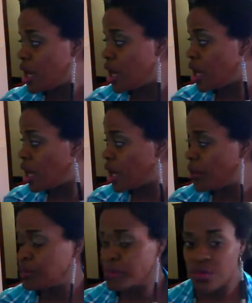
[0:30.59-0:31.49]

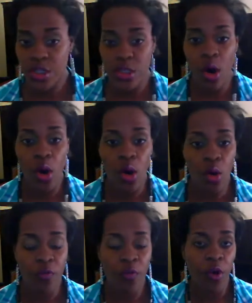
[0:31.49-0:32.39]
Um,
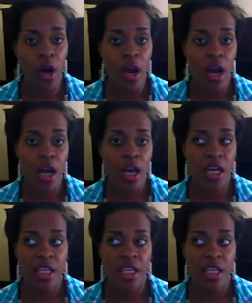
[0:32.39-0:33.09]
so, for